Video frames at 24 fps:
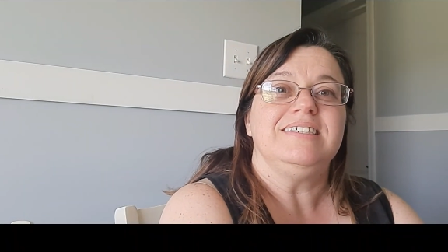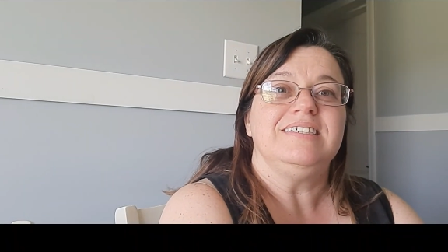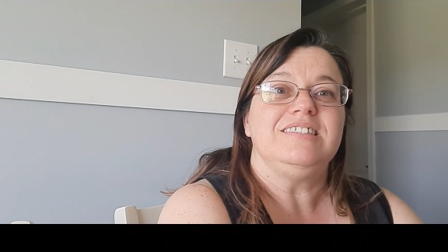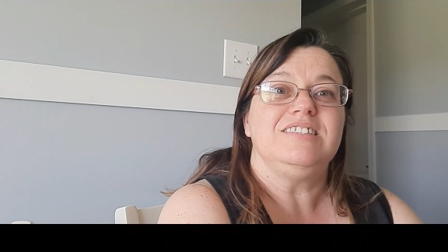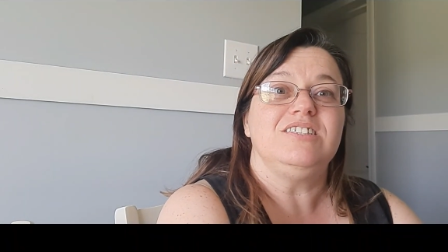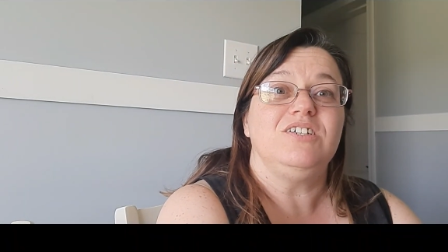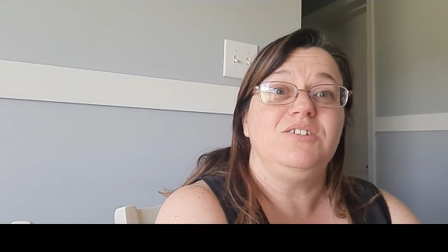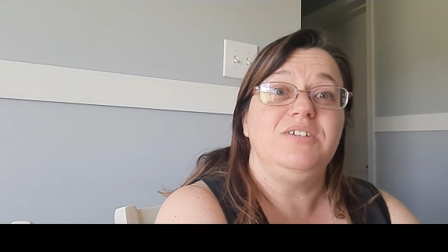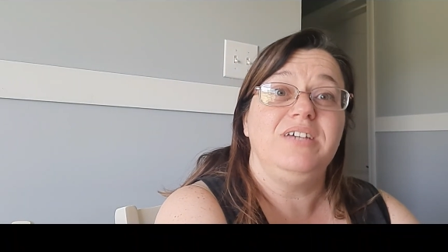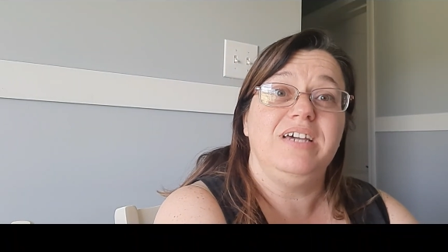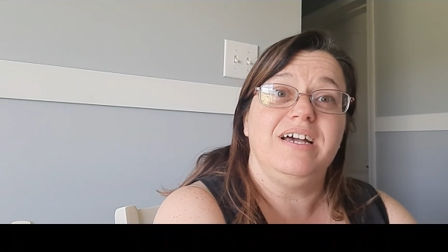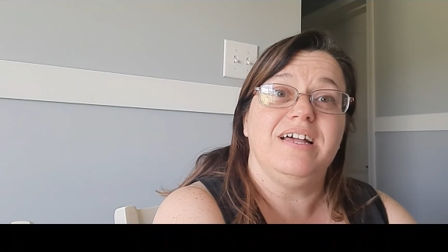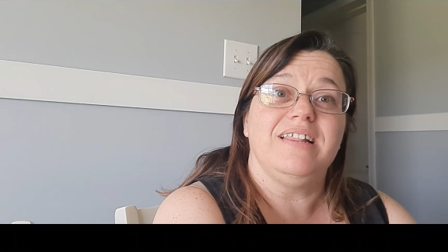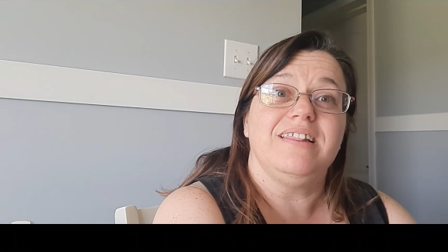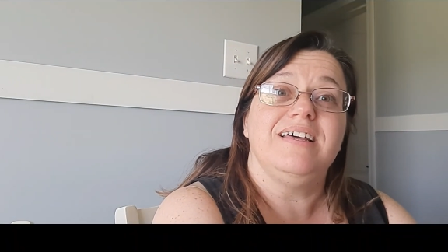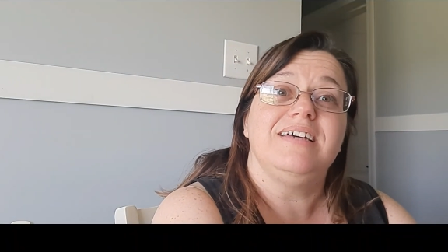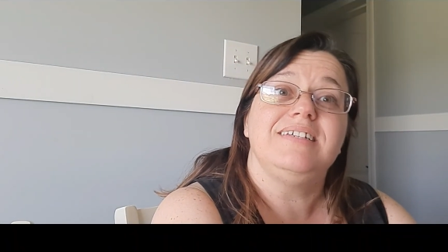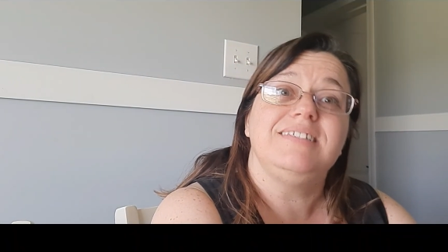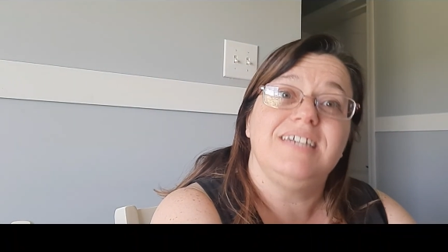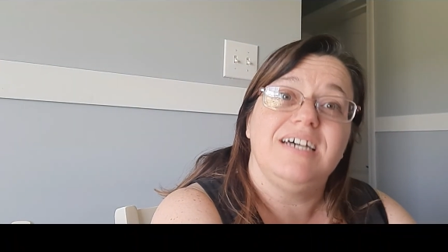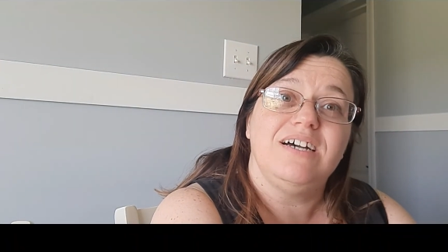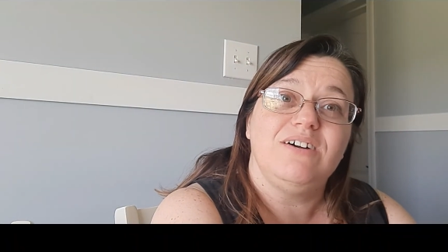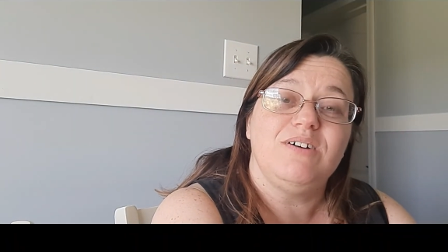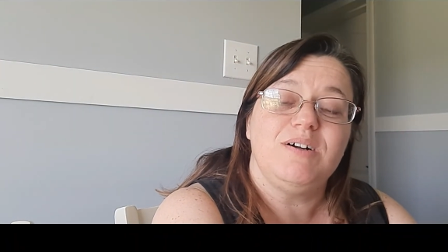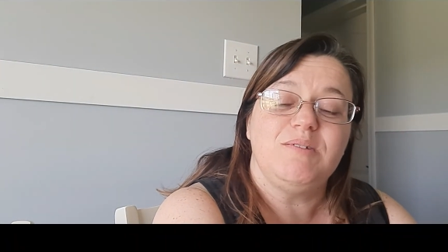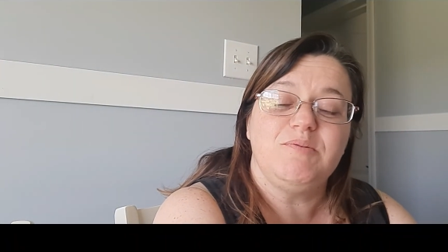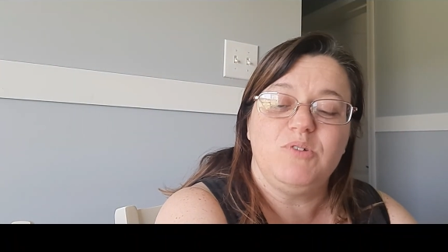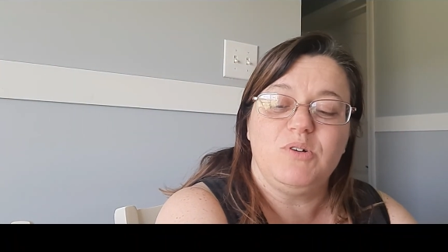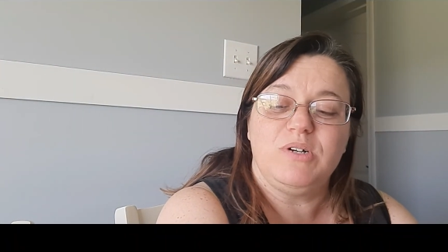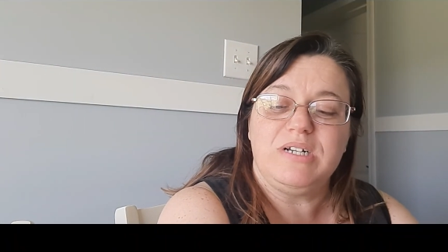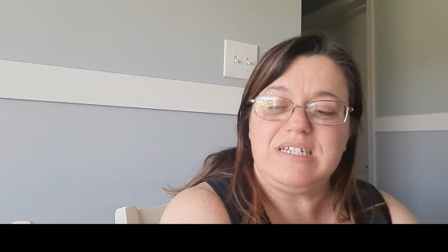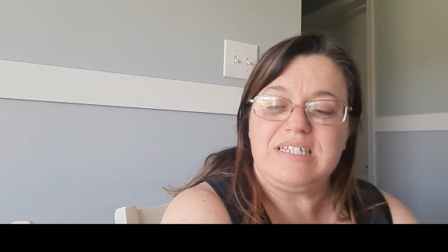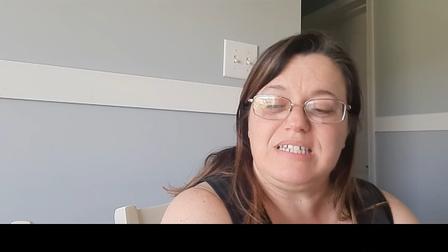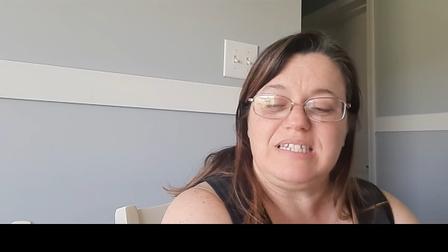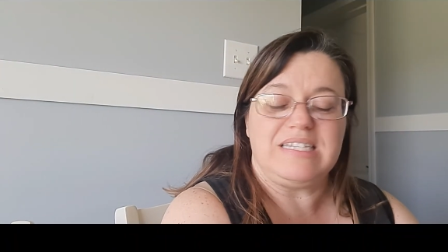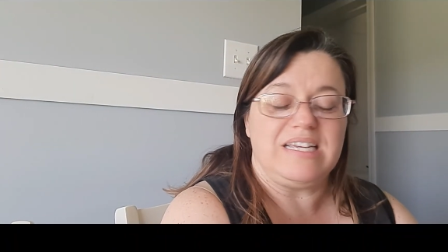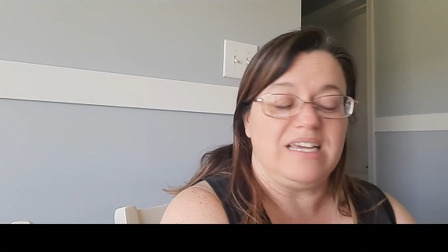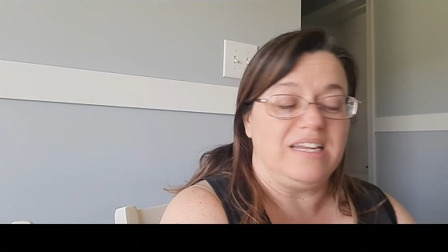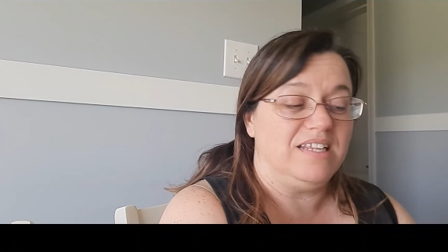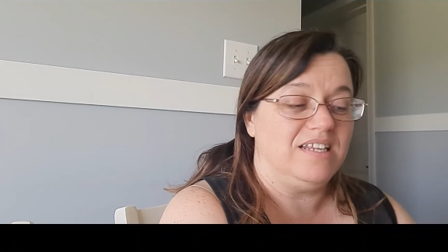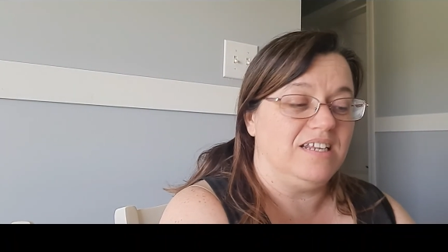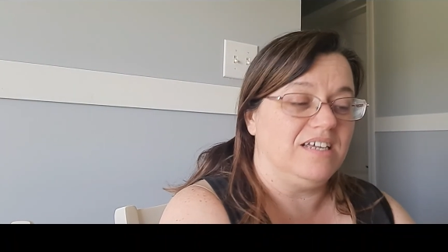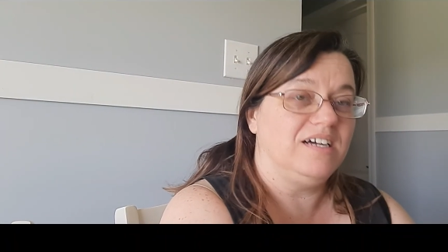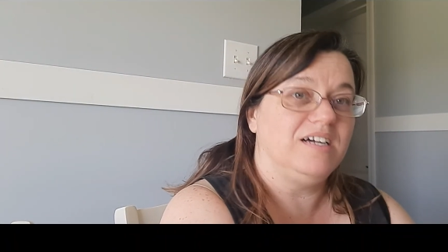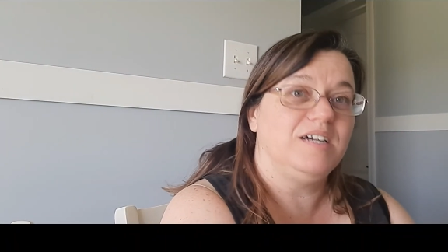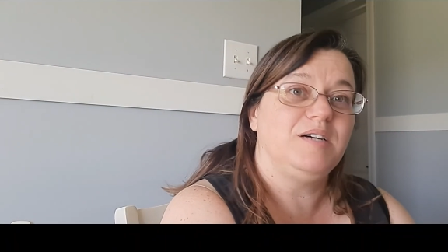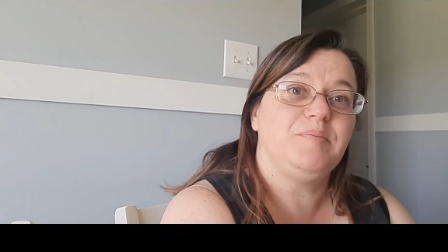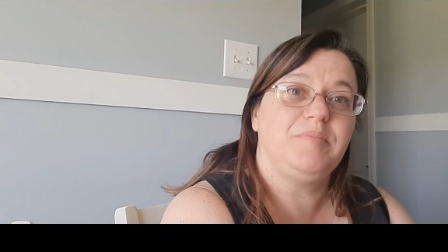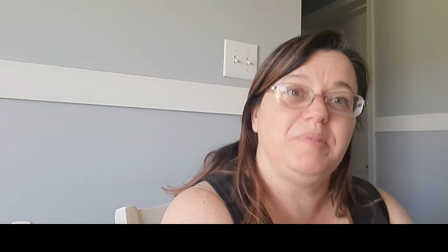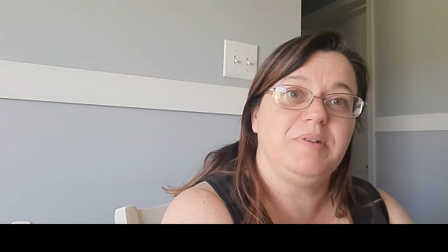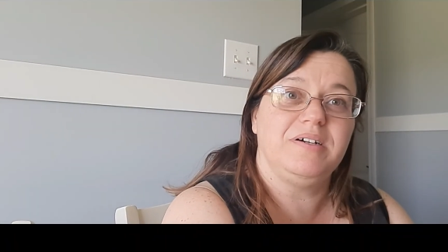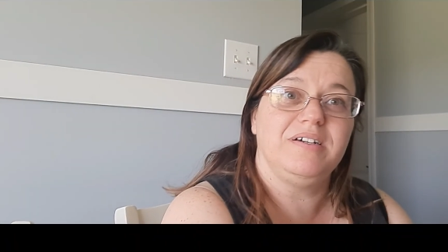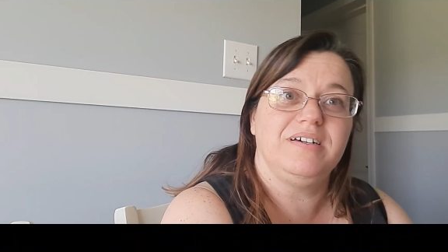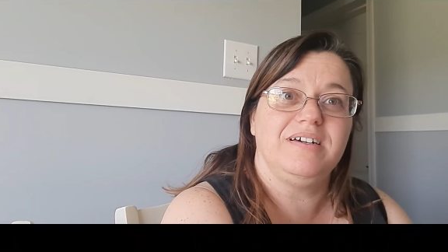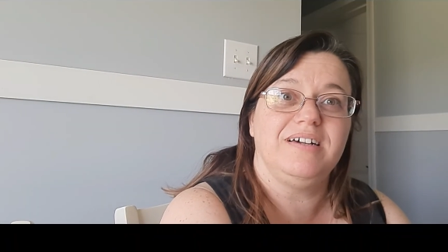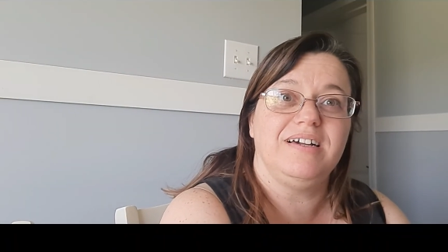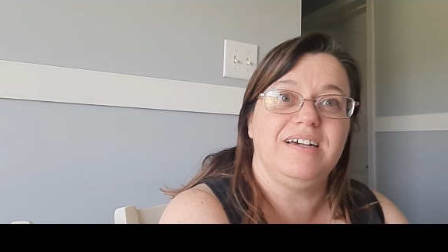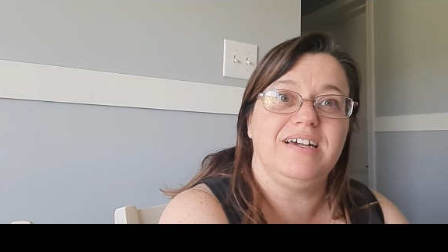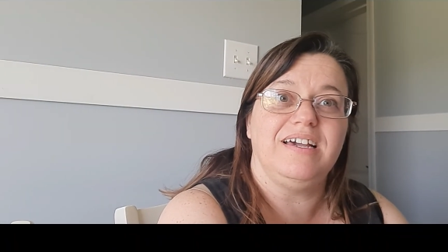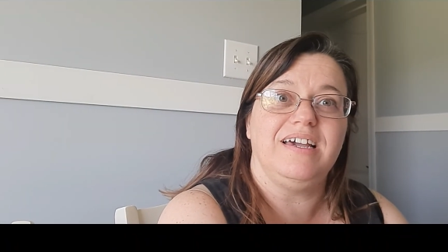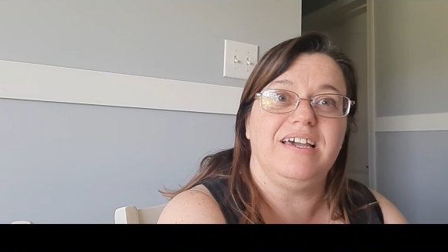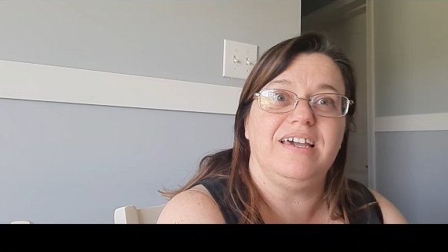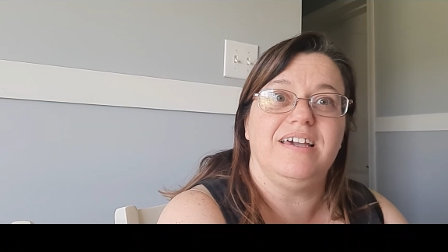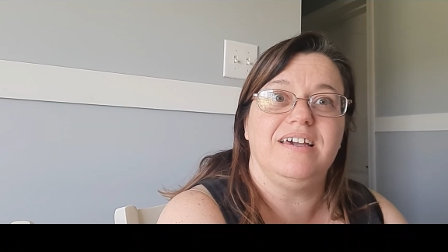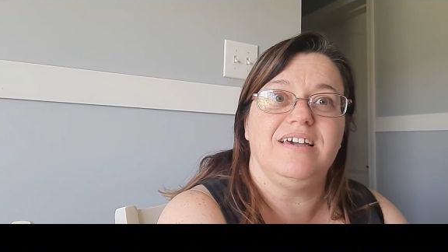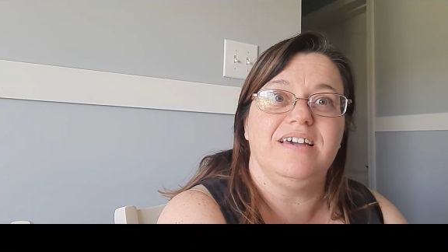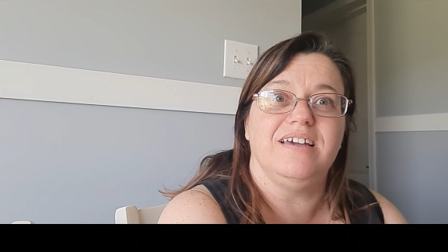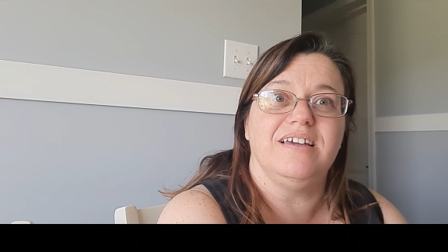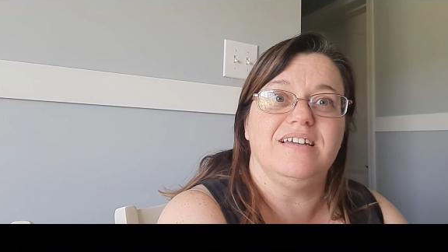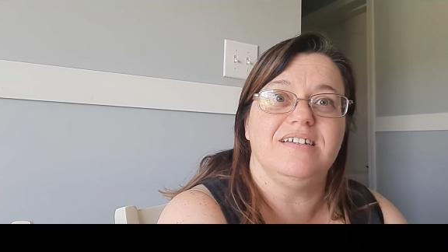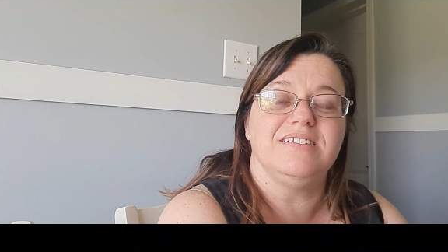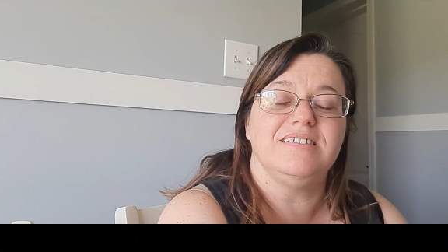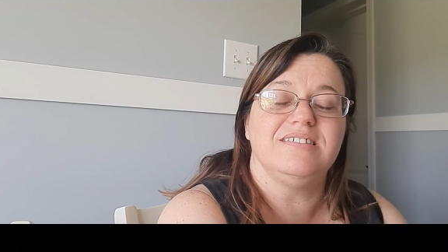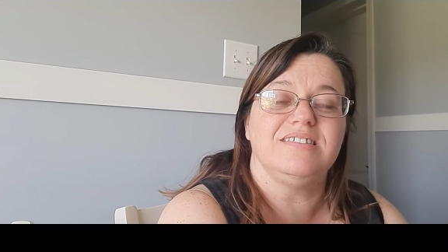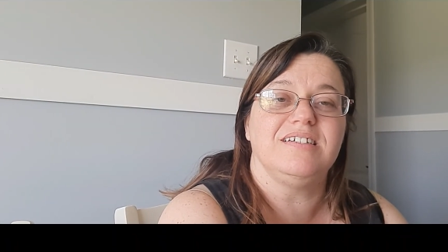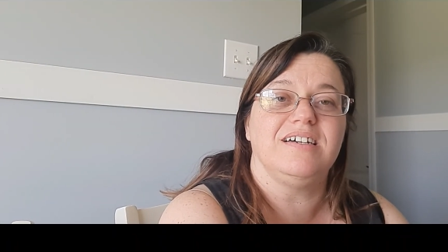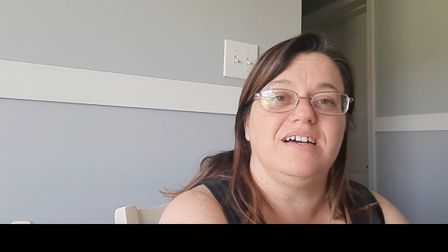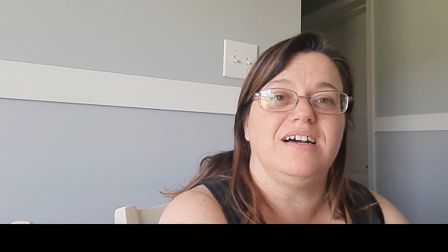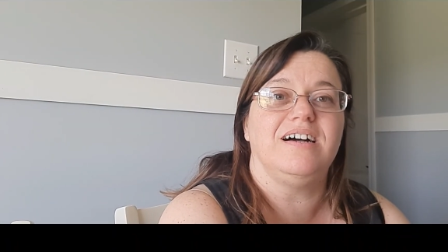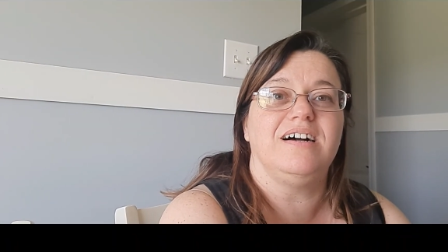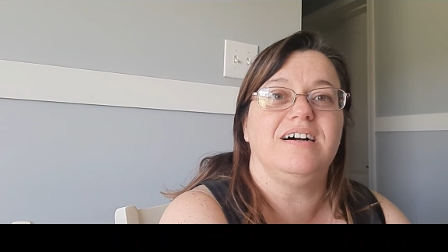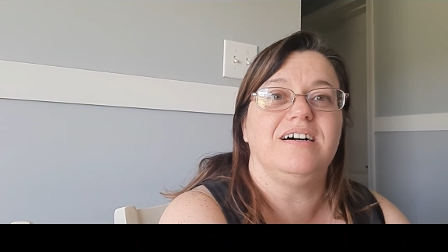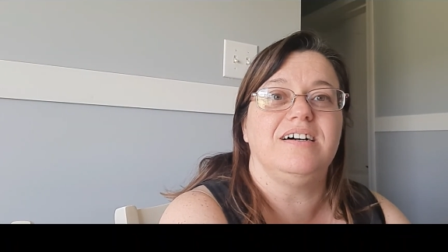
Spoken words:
So yeah, that's how I'm going to set it up, and